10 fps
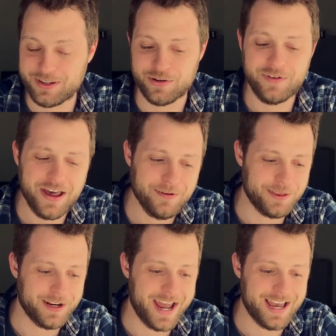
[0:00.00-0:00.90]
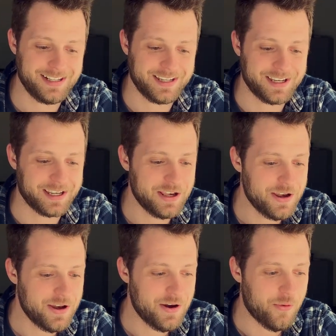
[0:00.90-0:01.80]
So rather than asking,
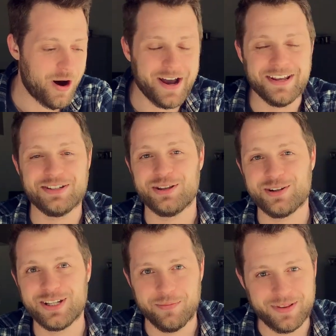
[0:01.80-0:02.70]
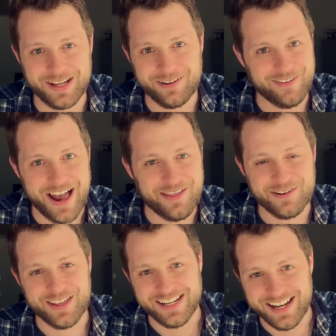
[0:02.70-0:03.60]
why is there something rather
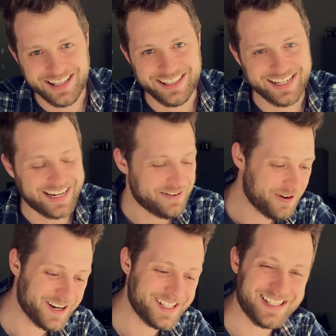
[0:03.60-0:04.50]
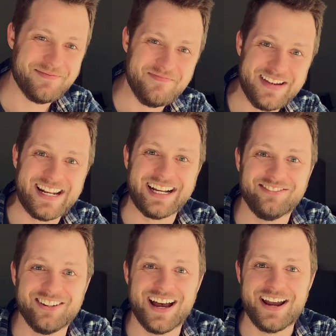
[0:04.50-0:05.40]
than nothing, and what is the meaning of
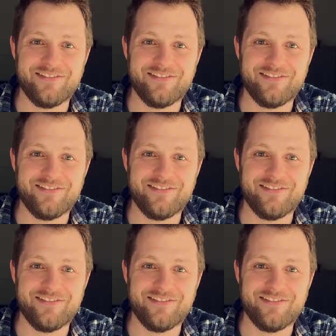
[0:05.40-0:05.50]
life,